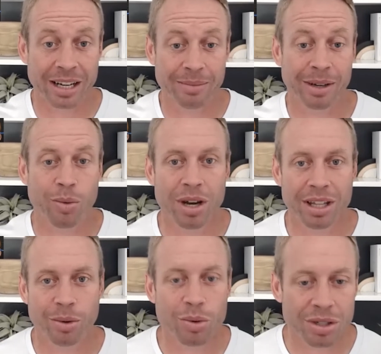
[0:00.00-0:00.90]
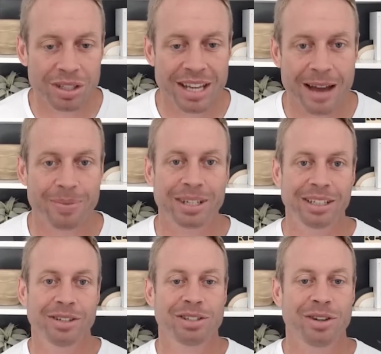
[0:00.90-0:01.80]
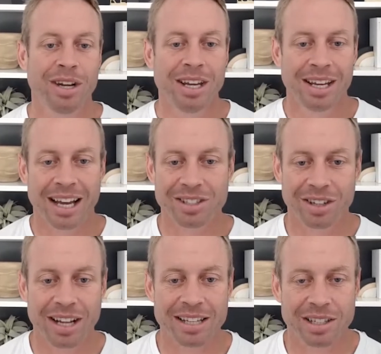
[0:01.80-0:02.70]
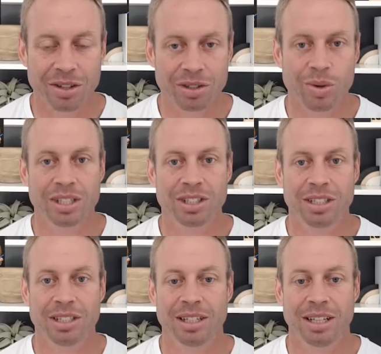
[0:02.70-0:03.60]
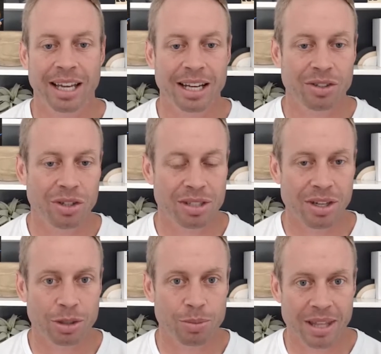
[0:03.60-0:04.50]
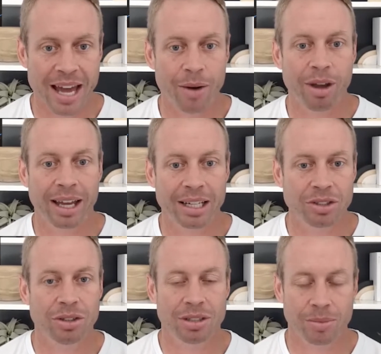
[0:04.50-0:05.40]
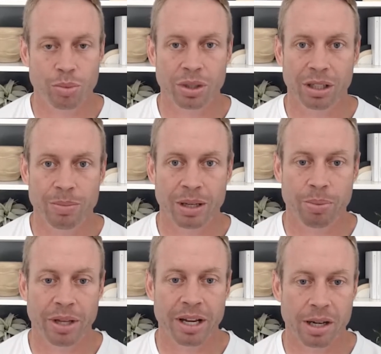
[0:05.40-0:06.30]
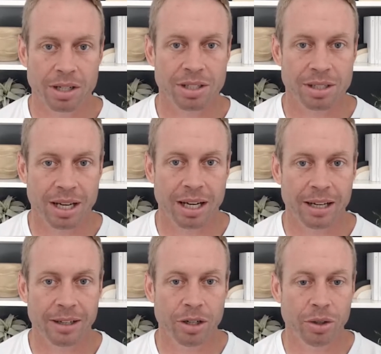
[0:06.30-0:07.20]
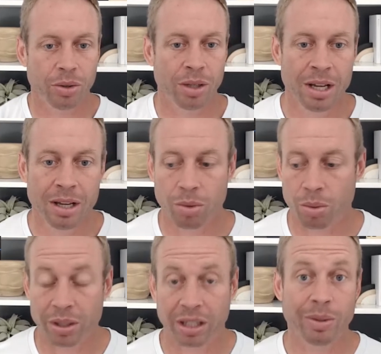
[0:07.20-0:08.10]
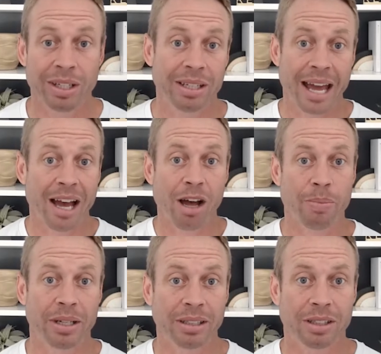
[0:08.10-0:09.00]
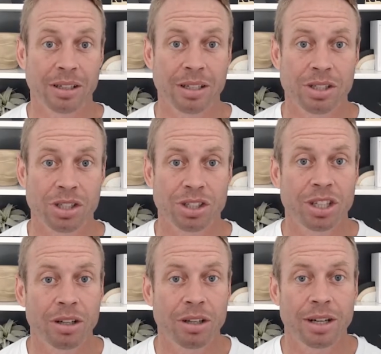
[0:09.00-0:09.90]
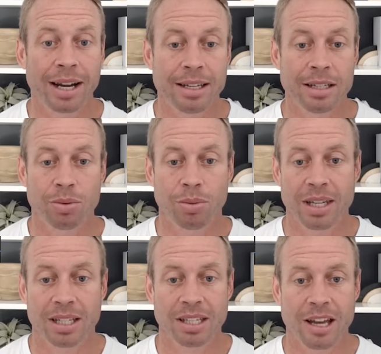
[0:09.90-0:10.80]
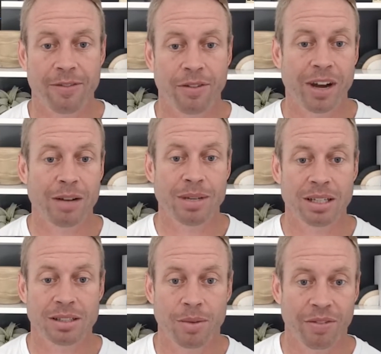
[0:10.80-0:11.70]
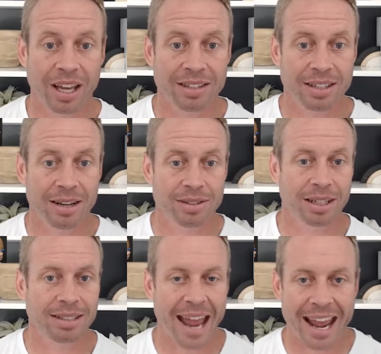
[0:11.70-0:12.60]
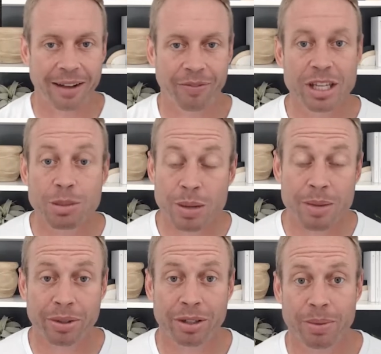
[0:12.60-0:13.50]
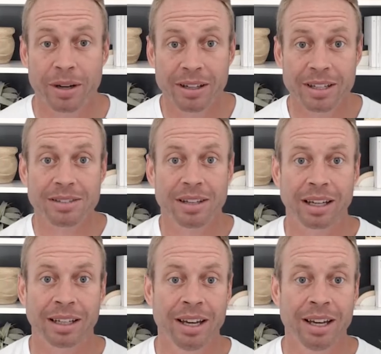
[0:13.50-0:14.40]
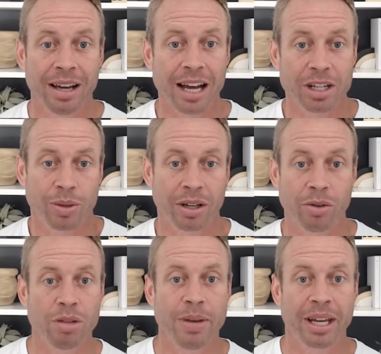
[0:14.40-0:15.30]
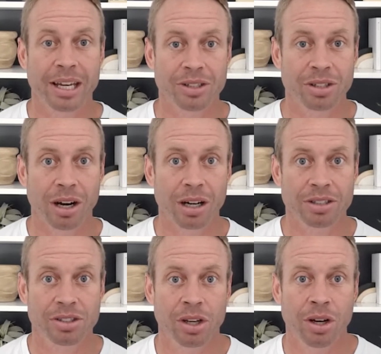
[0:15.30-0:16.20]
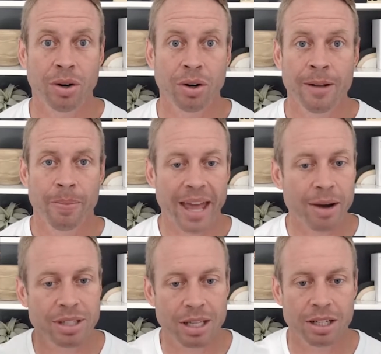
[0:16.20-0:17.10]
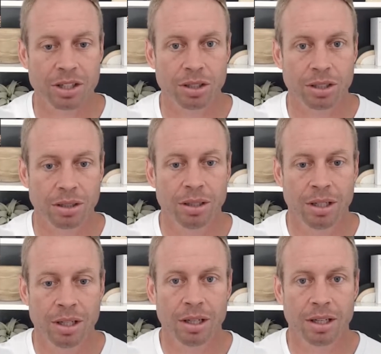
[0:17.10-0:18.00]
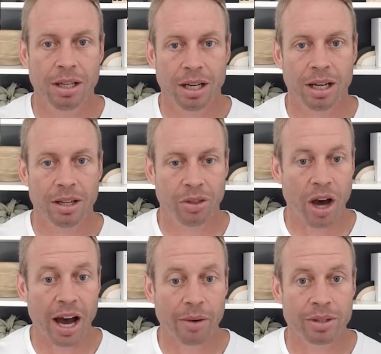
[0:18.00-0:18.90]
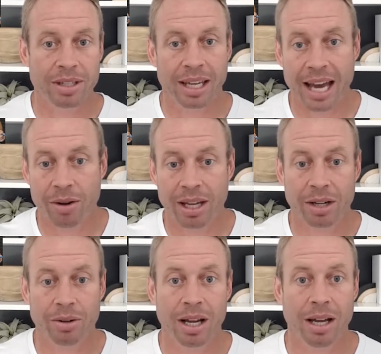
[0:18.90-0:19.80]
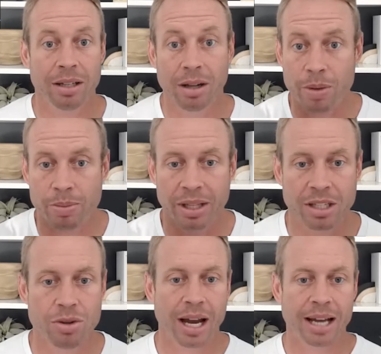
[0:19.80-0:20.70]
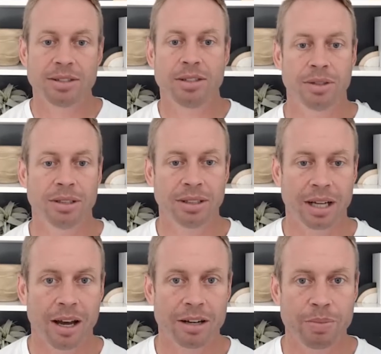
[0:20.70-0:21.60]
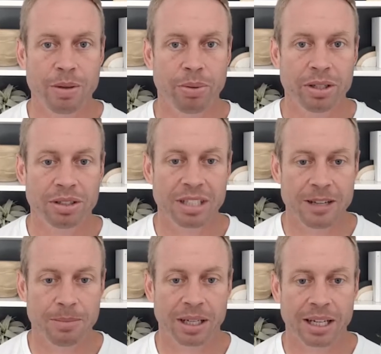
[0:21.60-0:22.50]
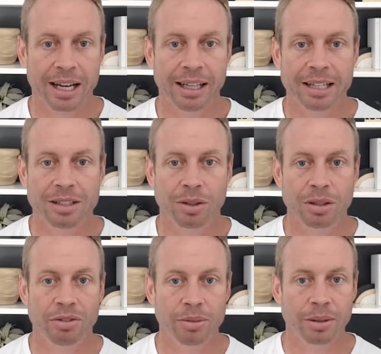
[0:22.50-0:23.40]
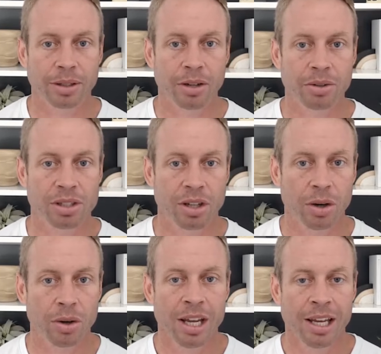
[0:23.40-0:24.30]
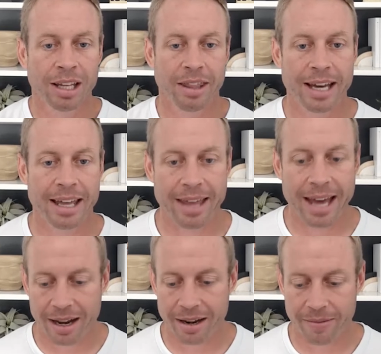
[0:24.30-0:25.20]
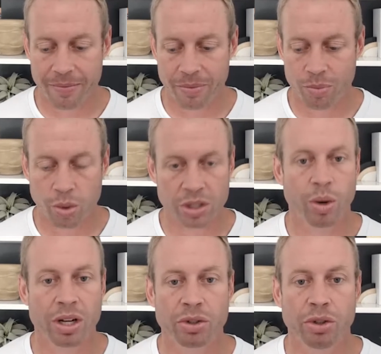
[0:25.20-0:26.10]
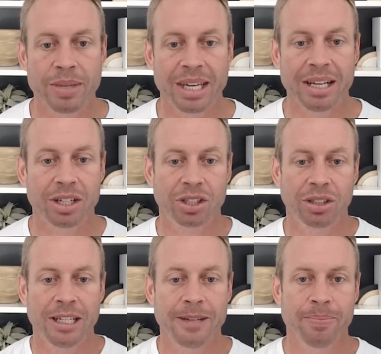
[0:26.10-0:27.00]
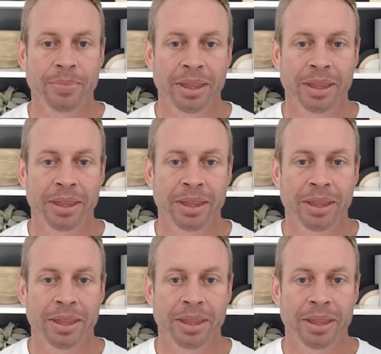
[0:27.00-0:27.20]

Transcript: And I'm like, what in the world is happening? You know? So I started asking those questions and I got introduced to EXP that way. I got introduced to some really big players who were really willing to help and encourage and share their ideas with me and stuff, invited me to some events. And I was like, dang, if these people are part of this, like, I just want to go where the big hitters are. So that was the initial thought, was like, how do I get around, you know, people like you guys you got 100 people on your team. Like I got a lot to learn from you, you know? So that was what drew me initially.